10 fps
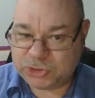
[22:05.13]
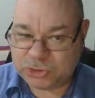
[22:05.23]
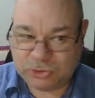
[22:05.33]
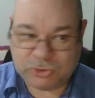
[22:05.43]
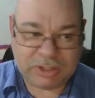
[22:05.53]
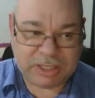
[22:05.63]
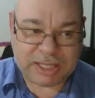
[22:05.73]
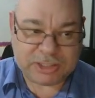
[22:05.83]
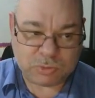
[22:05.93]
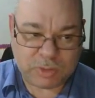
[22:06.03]
soon
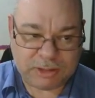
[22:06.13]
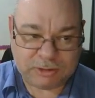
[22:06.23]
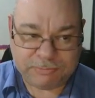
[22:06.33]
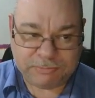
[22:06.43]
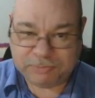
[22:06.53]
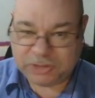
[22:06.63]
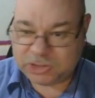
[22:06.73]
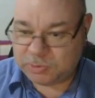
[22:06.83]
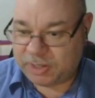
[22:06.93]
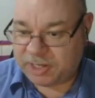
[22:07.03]
as well
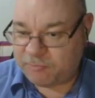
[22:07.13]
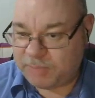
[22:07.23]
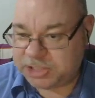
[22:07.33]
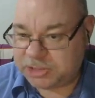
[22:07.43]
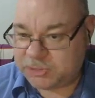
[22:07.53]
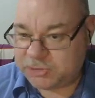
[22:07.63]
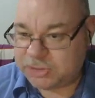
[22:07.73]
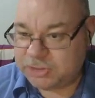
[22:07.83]
because we won't have much else